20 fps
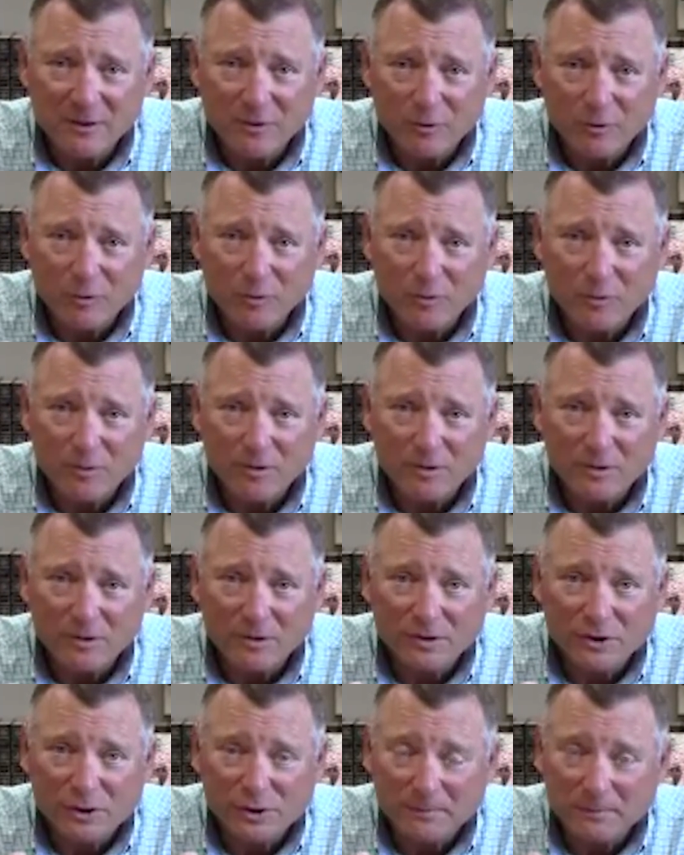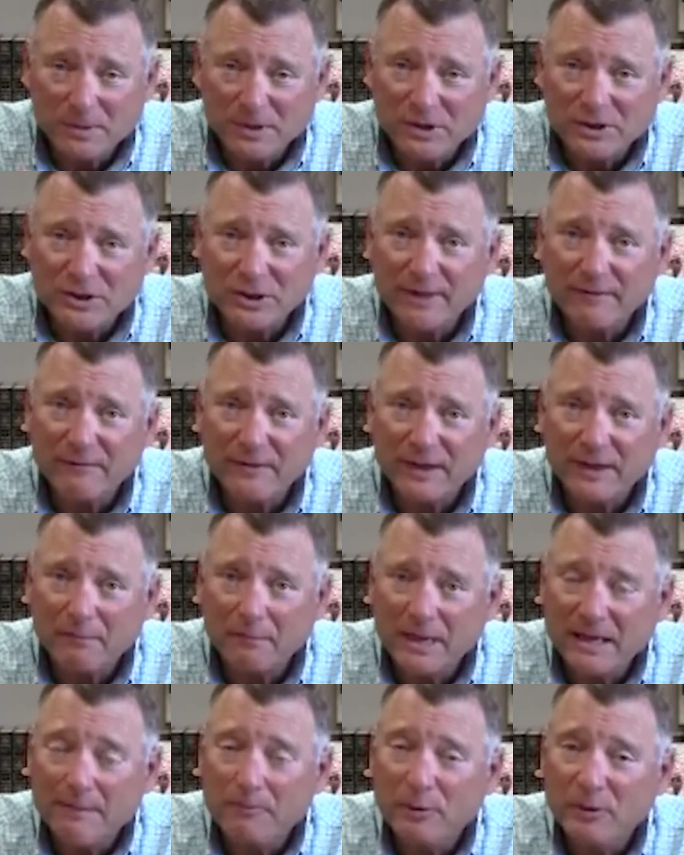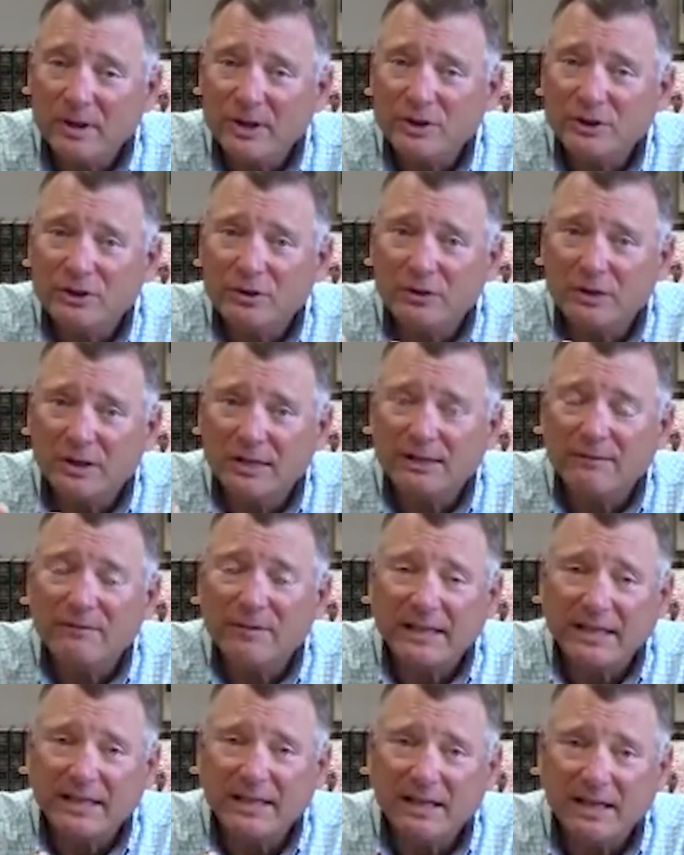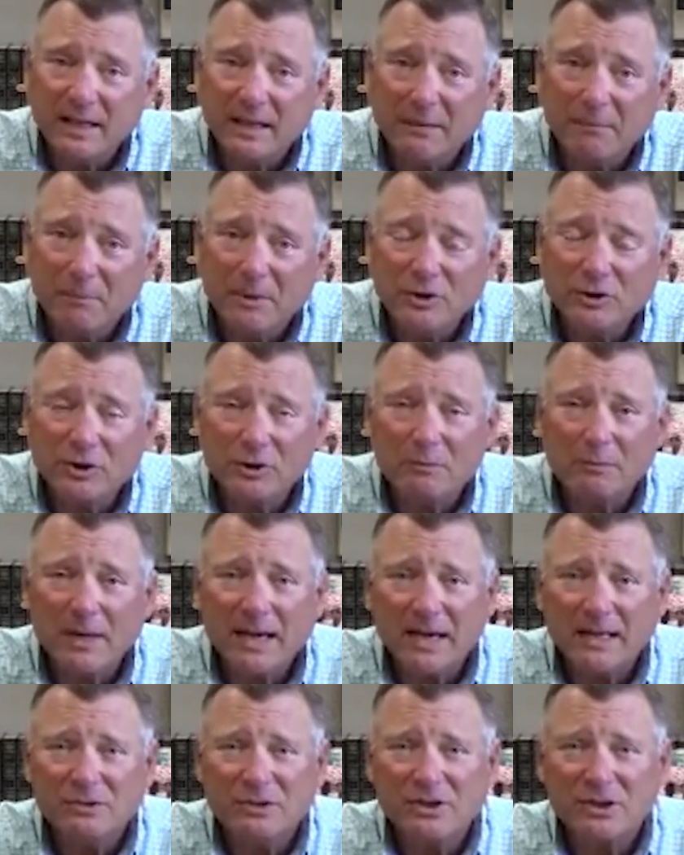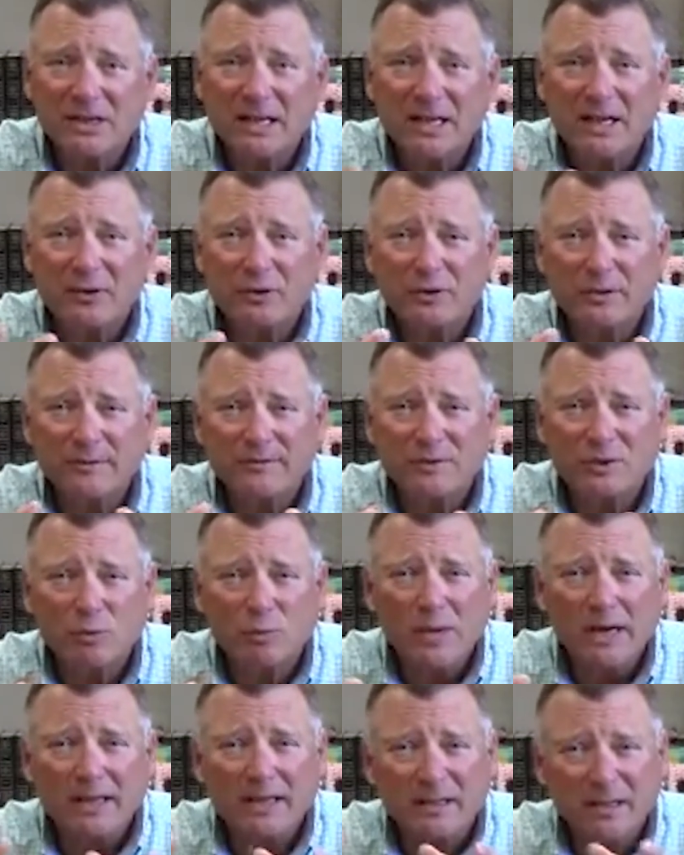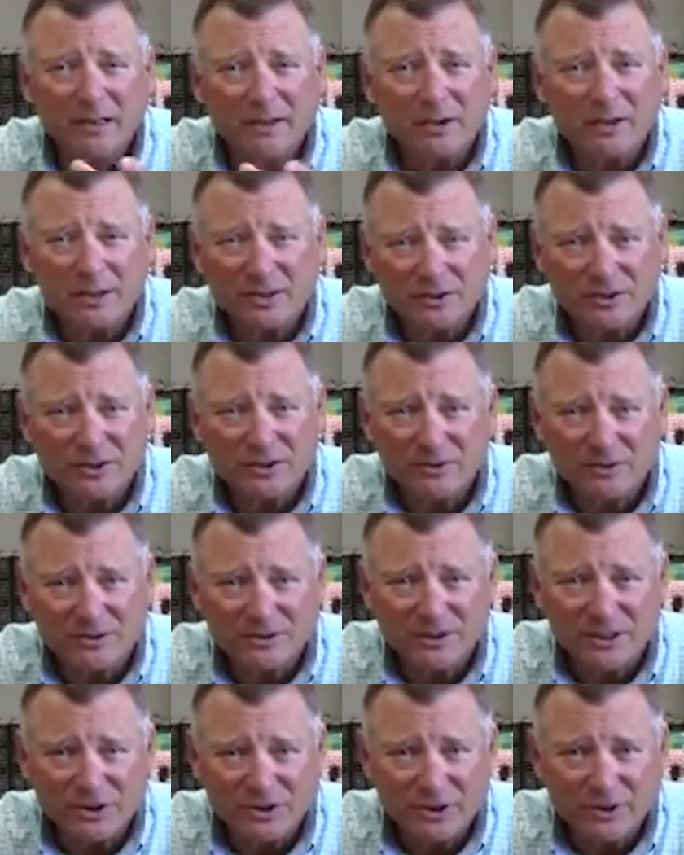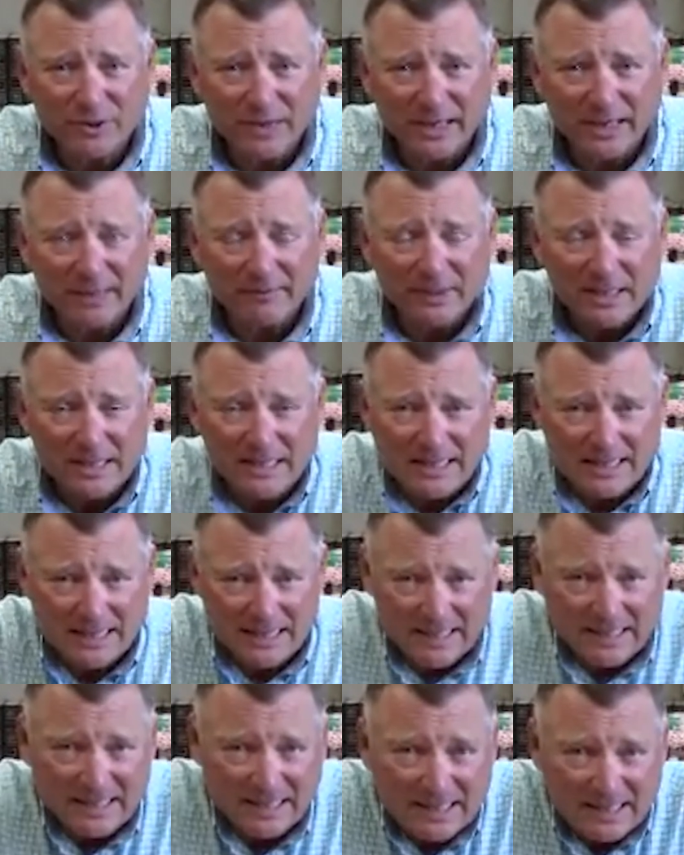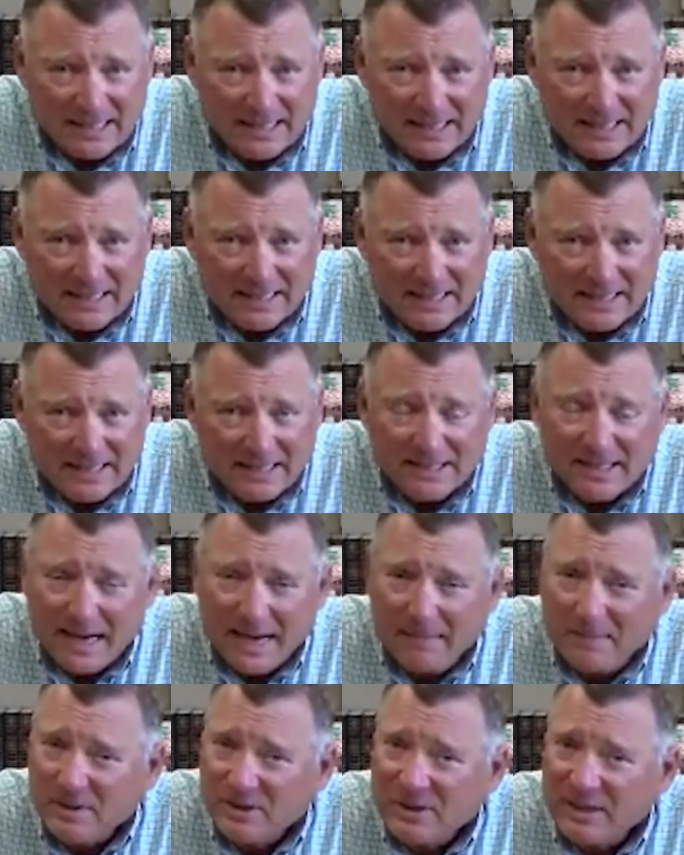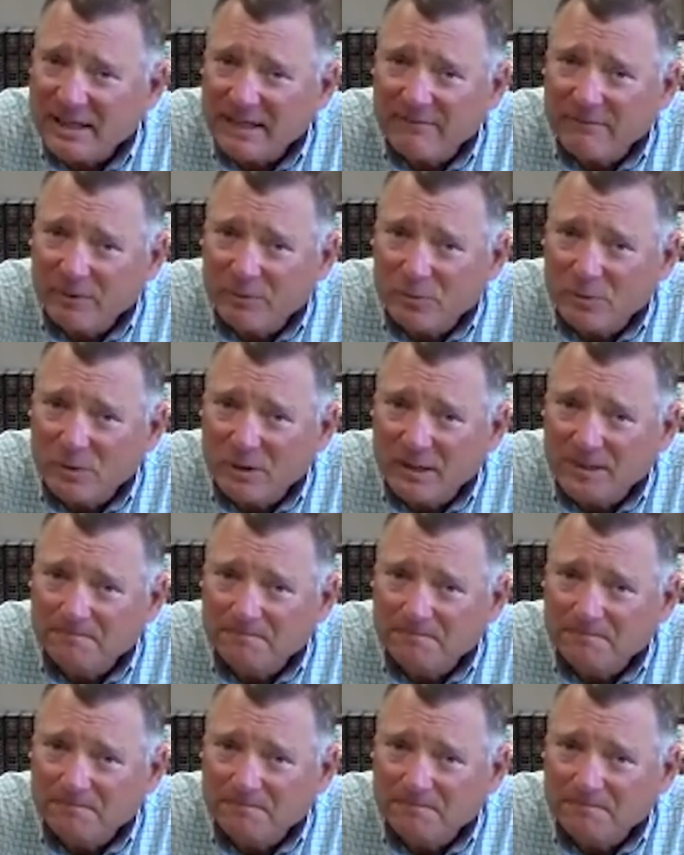or specific people that you're lifting up, but your mind just kind of drifts away to other concerns that you have? This happens to everyone.